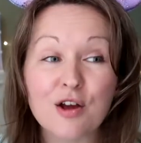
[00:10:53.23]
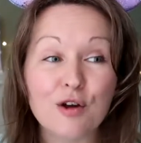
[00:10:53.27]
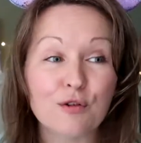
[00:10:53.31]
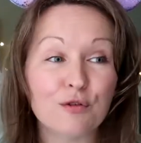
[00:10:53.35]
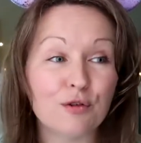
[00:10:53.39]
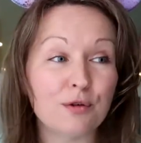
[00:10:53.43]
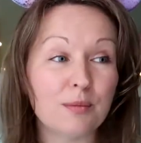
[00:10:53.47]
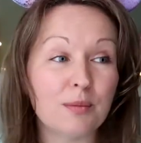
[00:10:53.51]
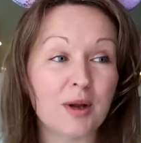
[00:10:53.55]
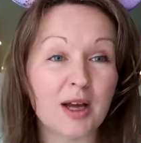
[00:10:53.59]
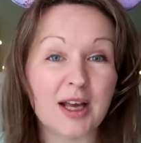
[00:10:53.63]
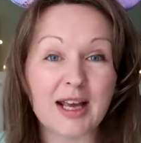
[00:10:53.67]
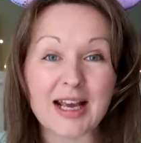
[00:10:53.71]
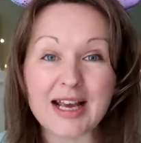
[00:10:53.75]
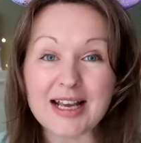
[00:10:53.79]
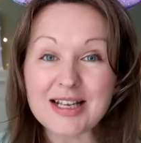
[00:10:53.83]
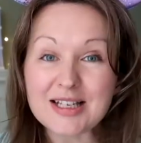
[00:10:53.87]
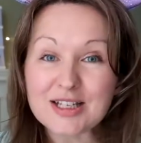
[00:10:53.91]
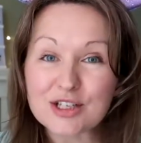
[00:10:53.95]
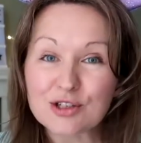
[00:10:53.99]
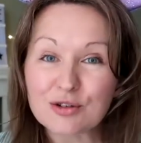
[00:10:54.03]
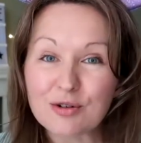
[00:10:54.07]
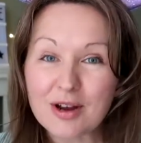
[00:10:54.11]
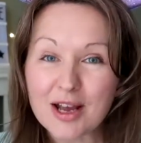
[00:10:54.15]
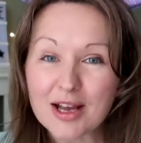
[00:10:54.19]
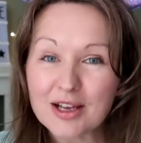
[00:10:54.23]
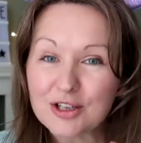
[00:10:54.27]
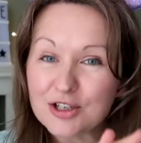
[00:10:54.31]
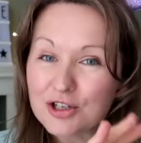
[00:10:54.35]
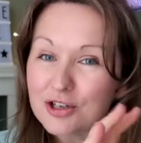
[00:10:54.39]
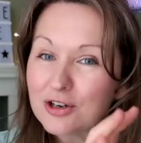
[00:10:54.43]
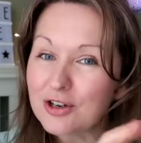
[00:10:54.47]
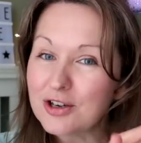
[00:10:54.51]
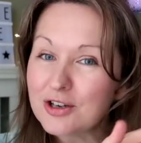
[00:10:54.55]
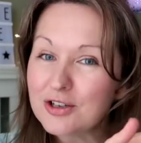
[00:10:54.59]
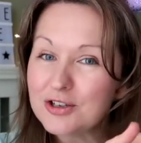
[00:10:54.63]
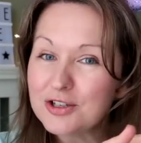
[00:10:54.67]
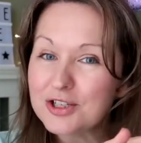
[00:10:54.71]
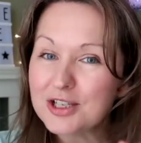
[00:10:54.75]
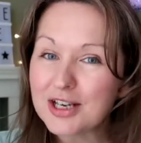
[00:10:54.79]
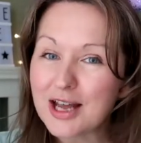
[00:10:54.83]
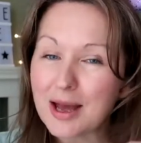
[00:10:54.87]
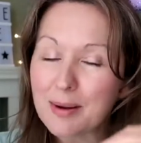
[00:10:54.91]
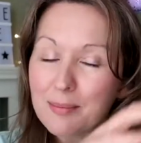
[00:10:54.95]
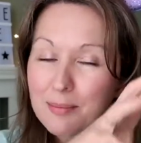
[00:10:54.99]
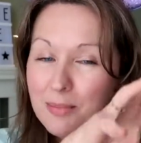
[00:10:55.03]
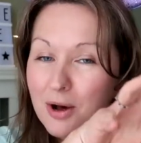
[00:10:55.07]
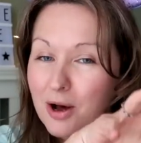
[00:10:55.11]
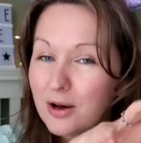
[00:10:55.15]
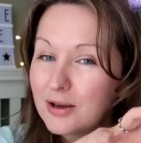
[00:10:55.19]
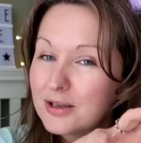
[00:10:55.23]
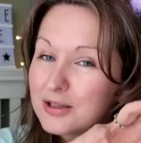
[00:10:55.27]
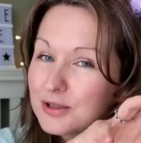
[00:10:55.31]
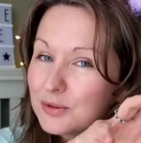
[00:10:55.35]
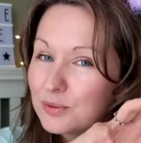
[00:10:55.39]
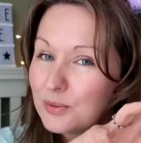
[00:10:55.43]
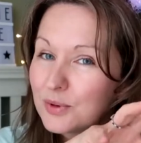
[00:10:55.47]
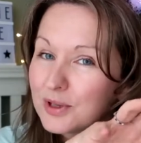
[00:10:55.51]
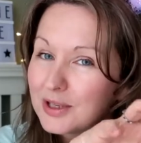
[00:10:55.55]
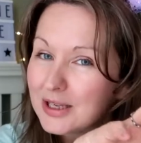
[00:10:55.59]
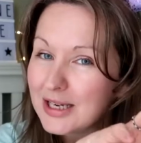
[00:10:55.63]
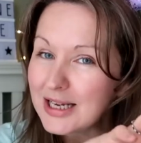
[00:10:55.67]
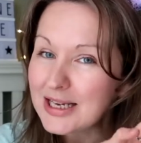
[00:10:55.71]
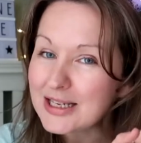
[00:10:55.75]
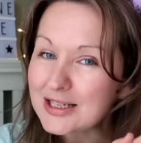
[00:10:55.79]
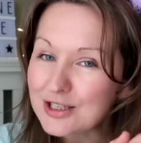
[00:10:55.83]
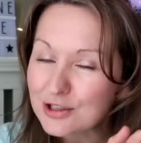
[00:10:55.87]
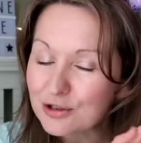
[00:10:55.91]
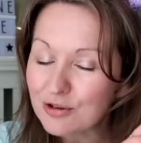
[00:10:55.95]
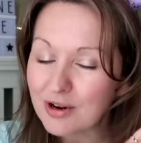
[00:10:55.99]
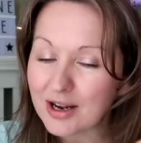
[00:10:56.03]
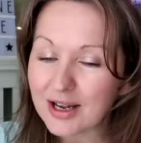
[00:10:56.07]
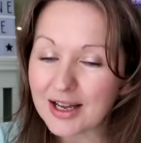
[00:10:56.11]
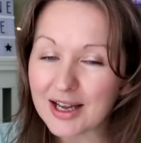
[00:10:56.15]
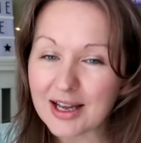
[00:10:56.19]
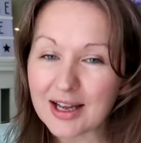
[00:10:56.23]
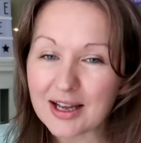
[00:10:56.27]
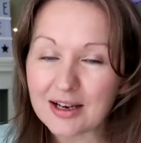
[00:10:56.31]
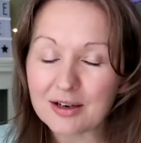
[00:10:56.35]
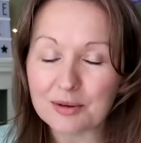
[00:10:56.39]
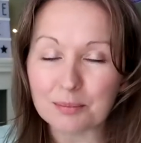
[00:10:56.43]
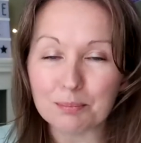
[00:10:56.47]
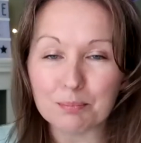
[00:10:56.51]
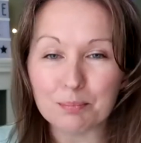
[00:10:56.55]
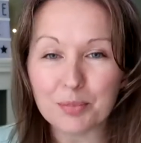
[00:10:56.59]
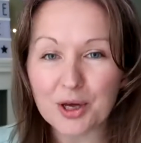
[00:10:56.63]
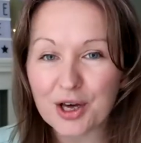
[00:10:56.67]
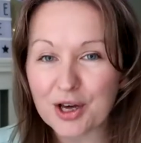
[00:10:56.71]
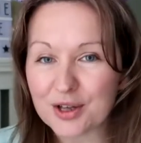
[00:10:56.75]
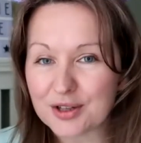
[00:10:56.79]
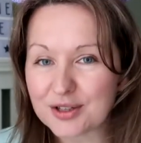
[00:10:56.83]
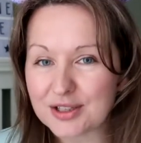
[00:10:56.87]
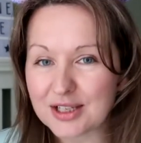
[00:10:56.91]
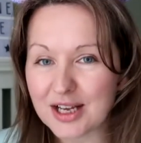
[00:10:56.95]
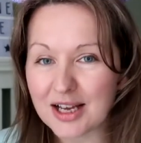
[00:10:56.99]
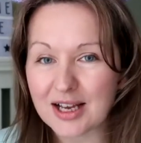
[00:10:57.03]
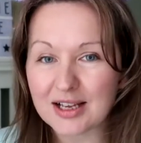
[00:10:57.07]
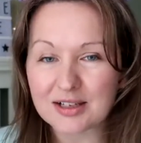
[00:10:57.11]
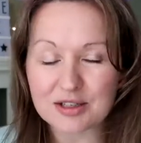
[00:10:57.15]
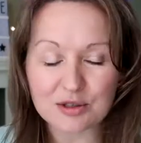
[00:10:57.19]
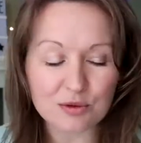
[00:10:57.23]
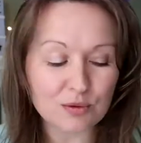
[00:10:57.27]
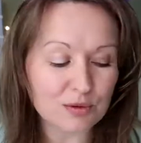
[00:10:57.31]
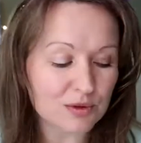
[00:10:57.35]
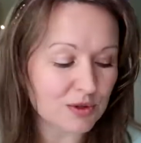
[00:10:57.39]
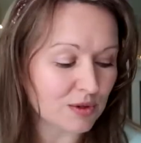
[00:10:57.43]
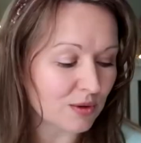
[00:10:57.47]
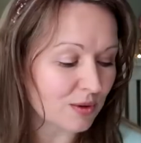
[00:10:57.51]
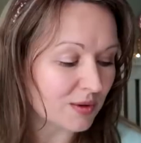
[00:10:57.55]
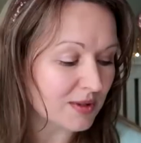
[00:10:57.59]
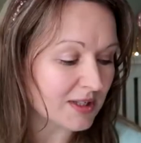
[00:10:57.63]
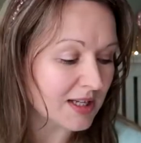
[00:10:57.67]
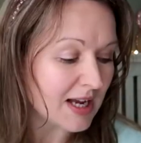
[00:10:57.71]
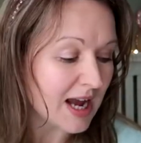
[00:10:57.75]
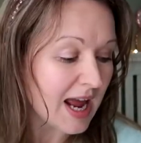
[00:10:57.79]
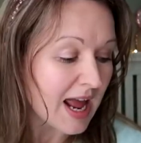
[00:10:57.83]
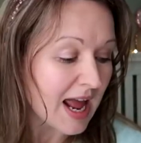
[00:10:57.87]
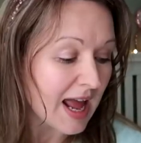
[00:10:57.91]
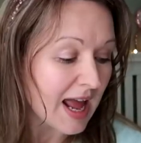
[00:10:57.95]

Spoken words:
from like Easter eggs, you know, you used to get mugs with an Easter egg in and birthdays and all sorts.